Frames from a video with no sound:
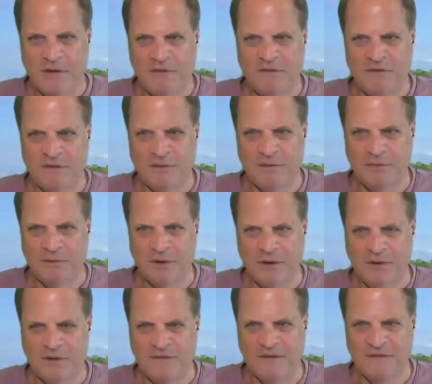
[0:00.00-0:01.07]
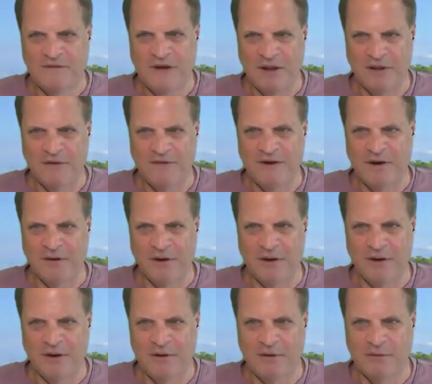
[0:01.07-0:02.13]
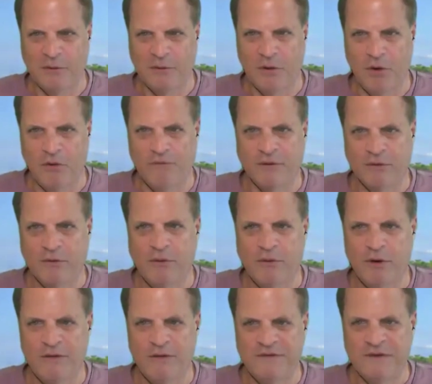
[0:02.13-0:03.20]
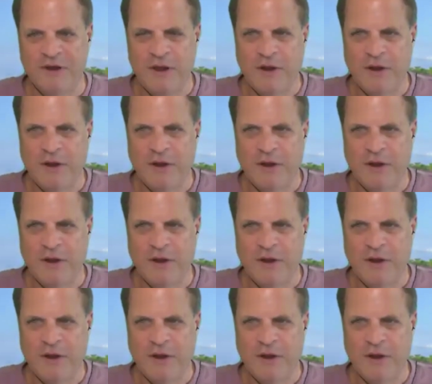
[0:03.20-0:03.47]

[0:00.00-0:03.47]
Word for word: to uh, the totalitarian overlords